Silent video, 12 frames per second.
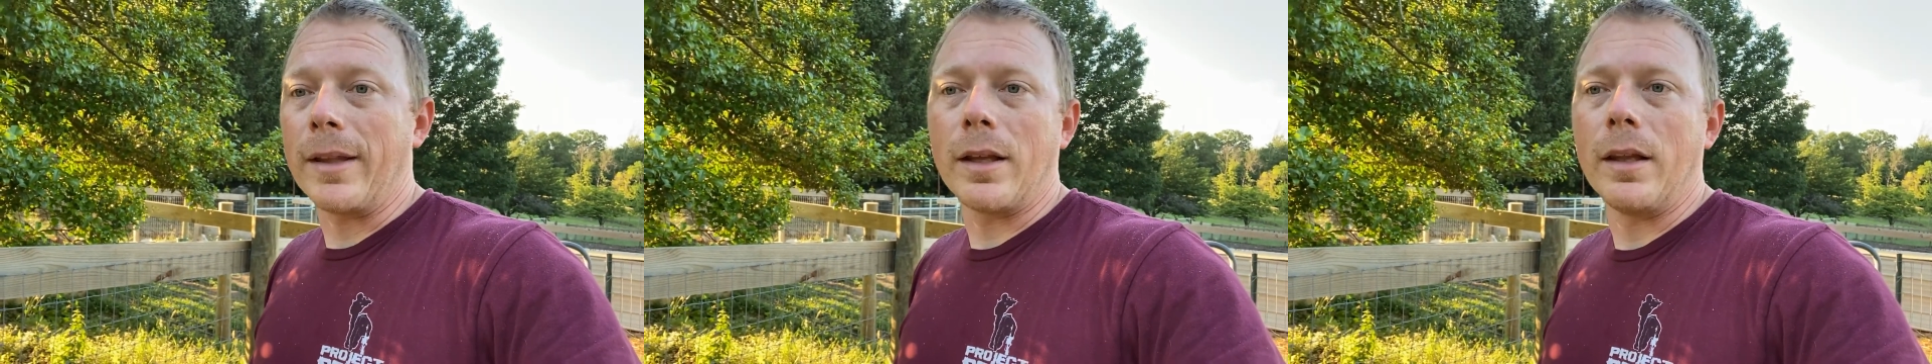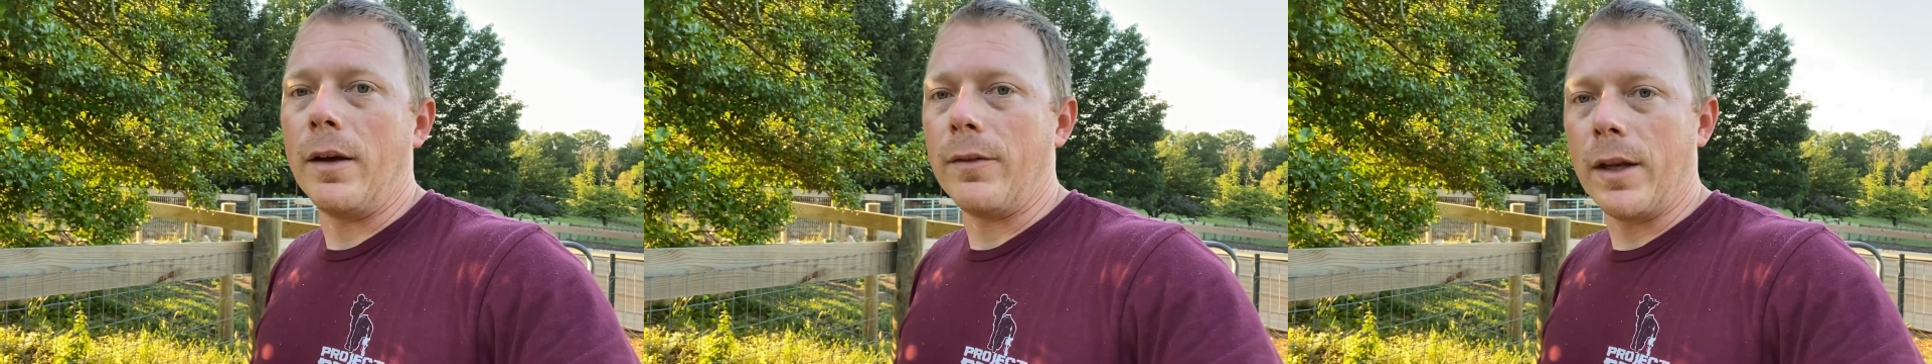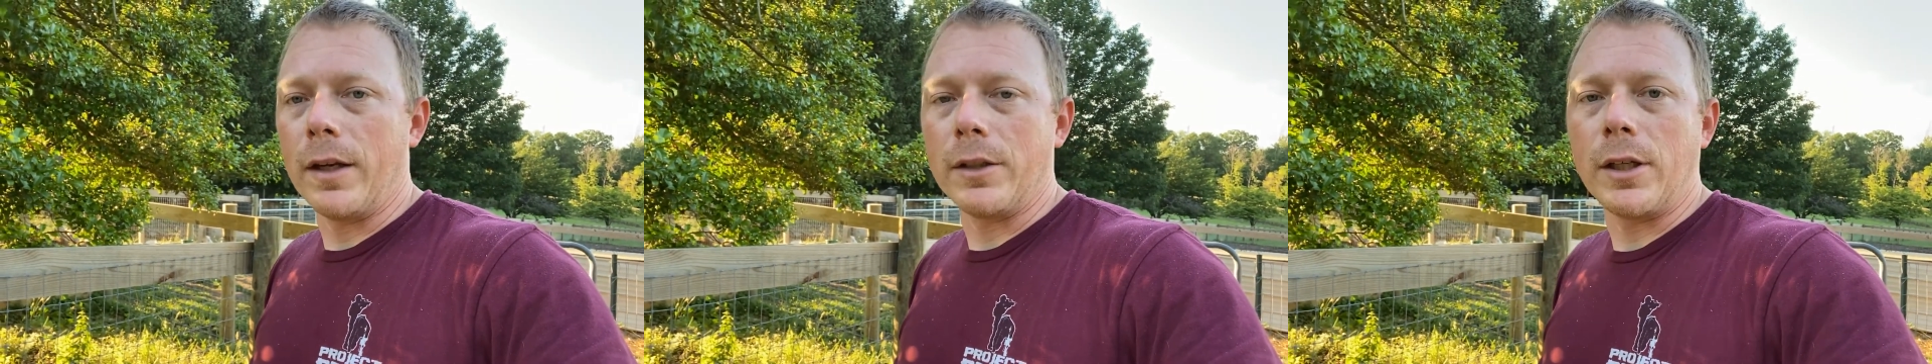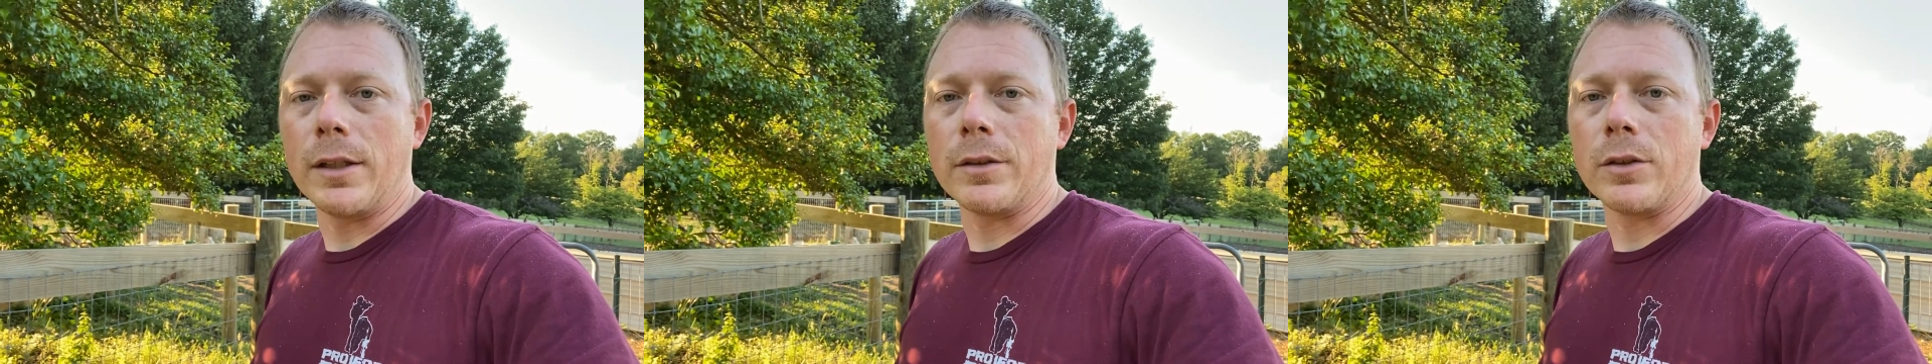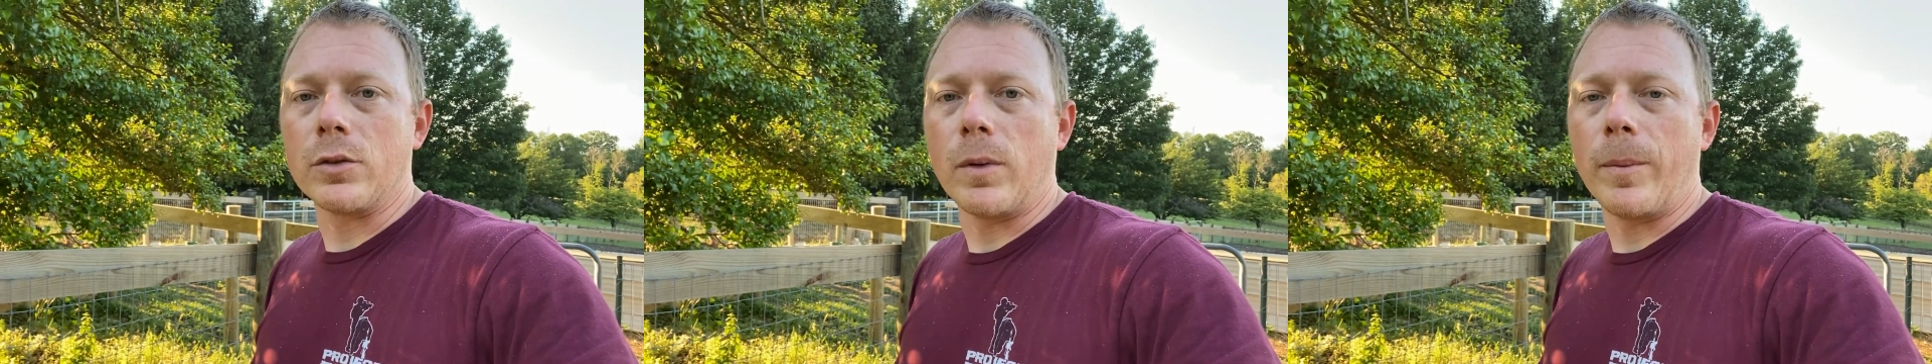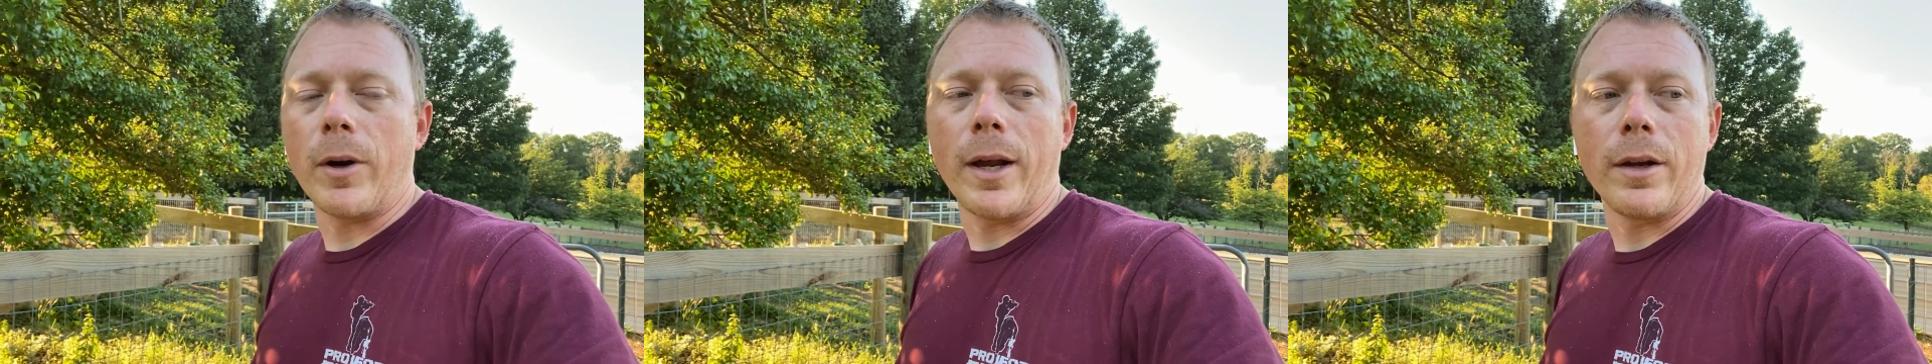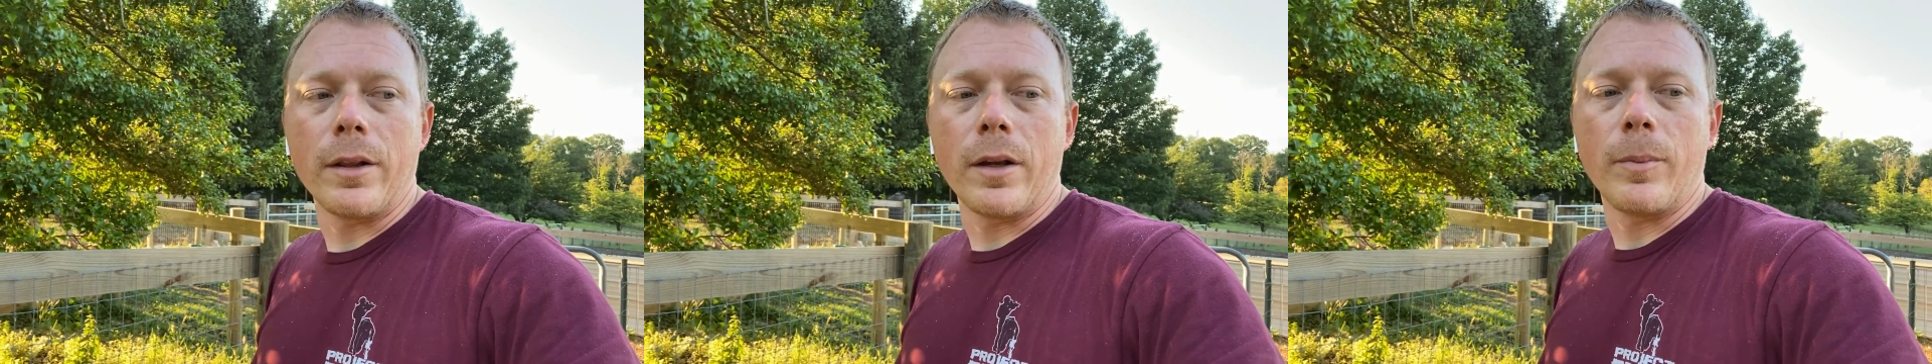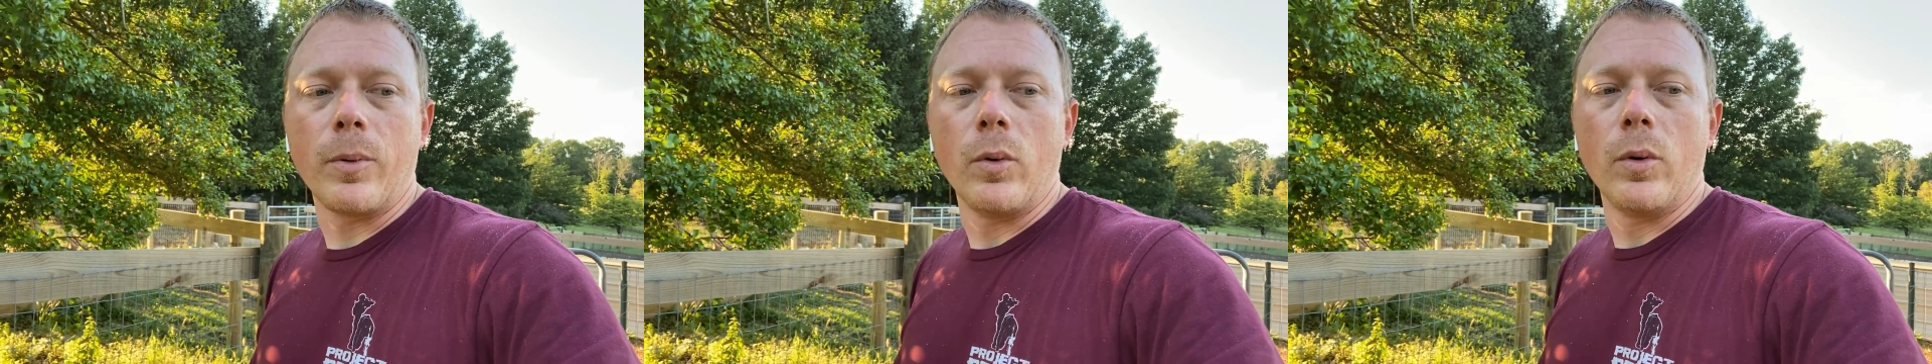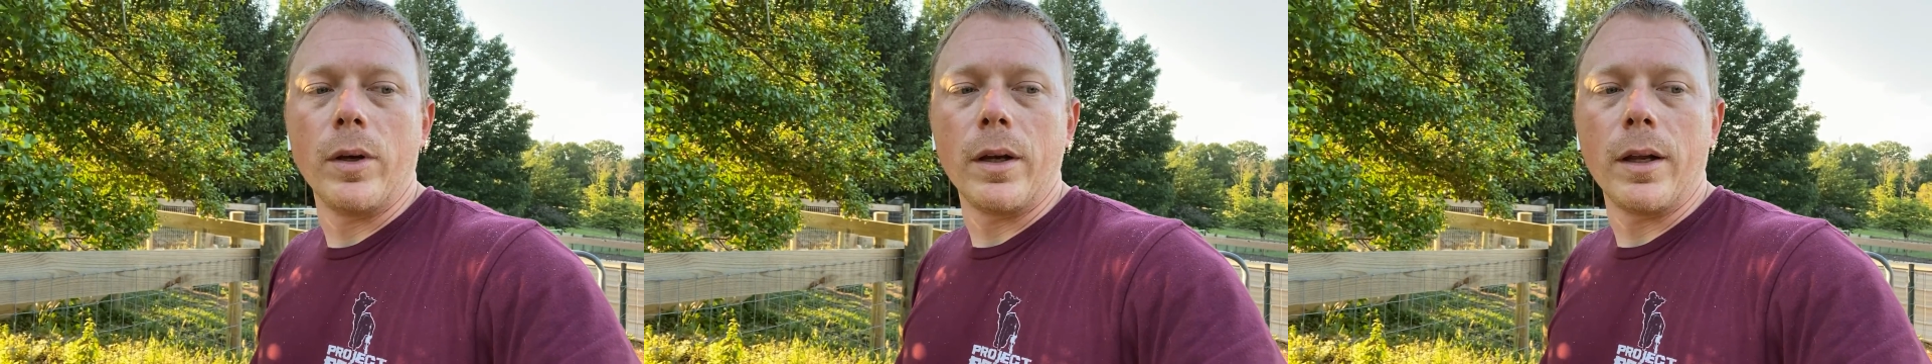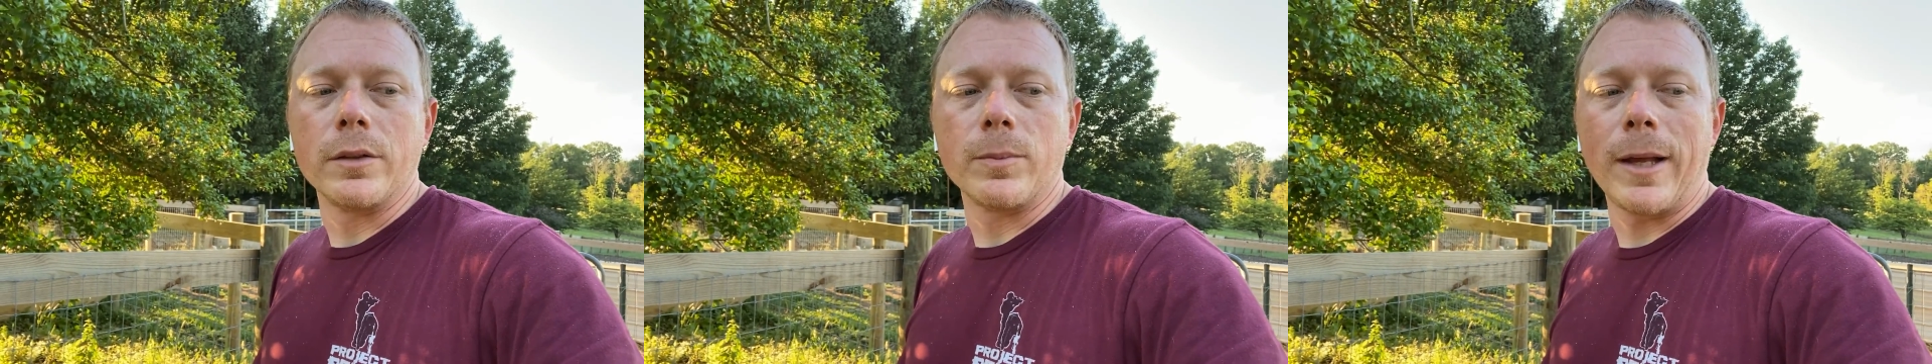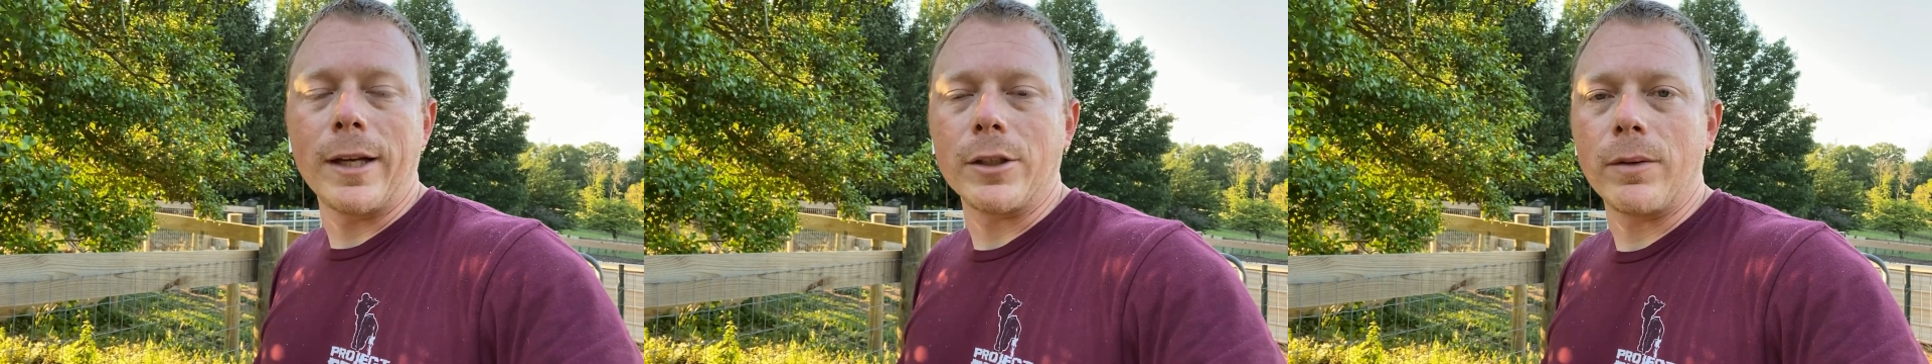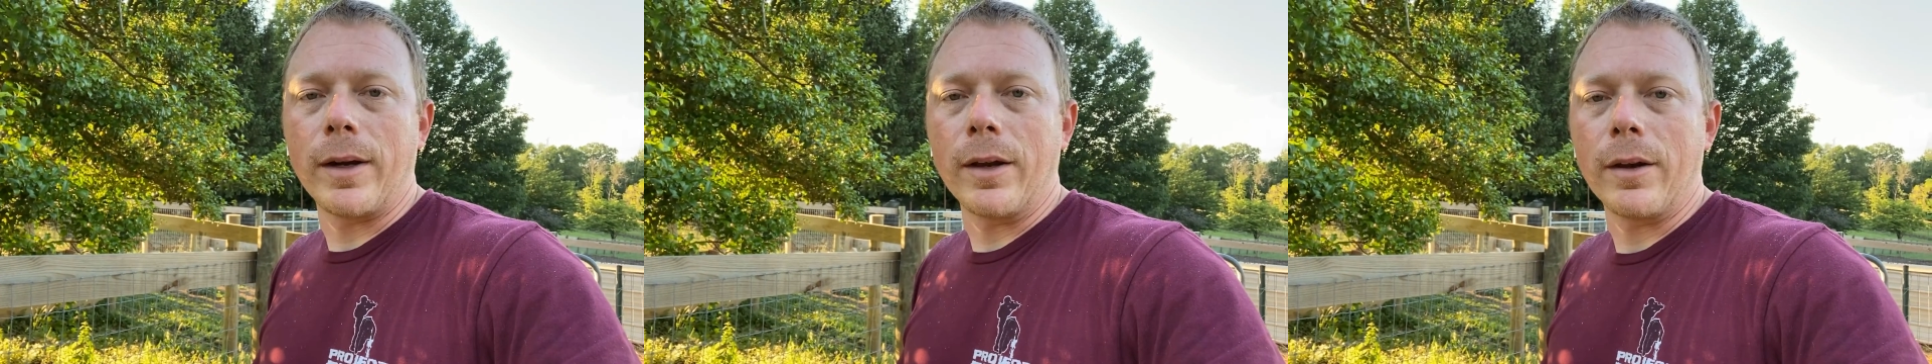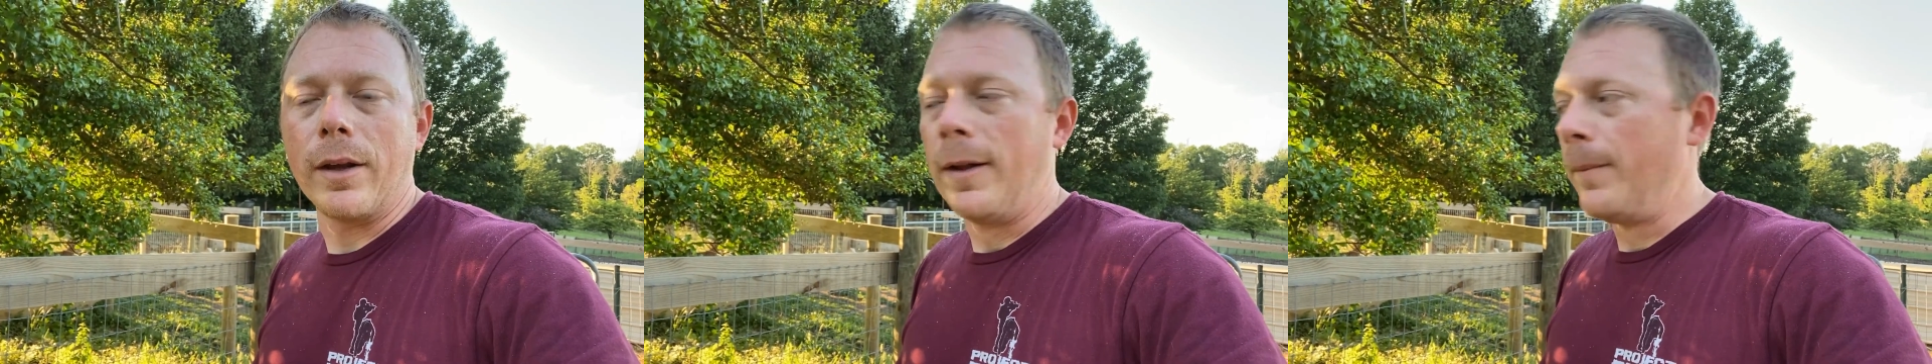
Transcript: They love getting a chance to swim around in their pool and splash around.